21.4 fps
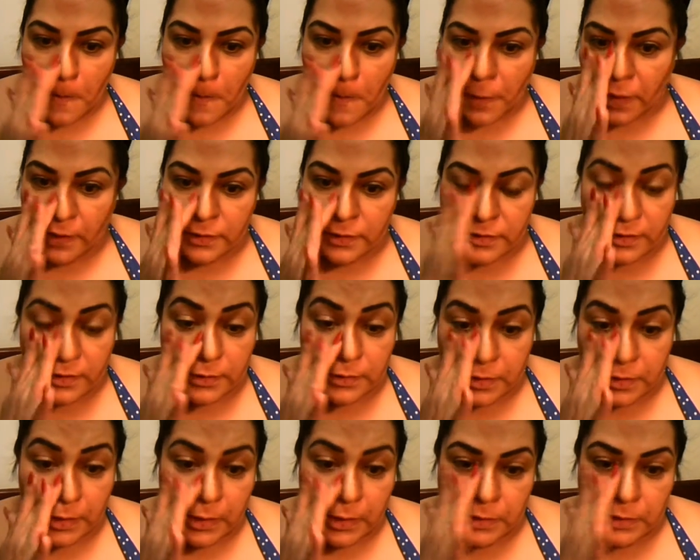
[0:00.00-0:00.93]
and then
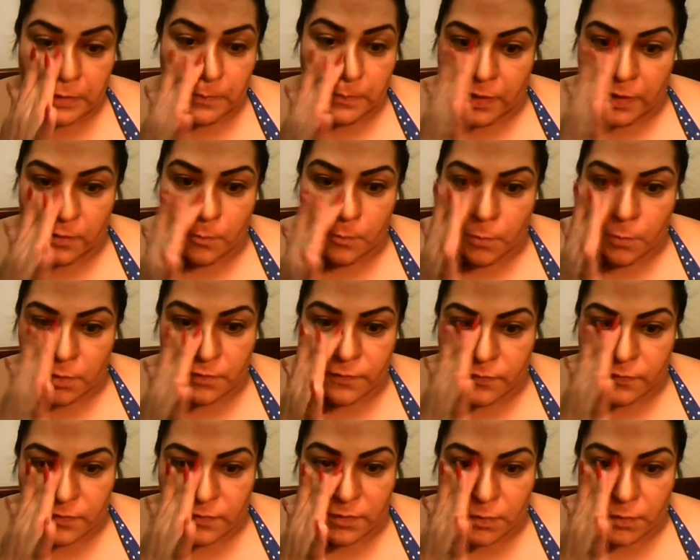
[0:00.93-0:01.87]
again, it might work for
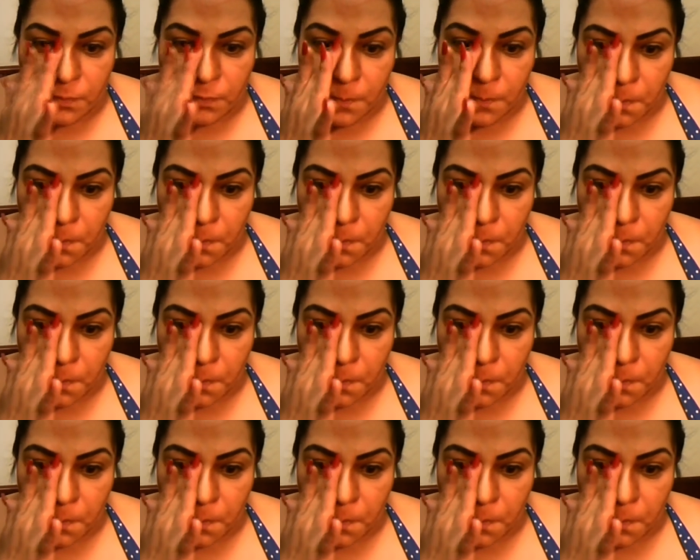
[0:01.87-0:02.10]
you.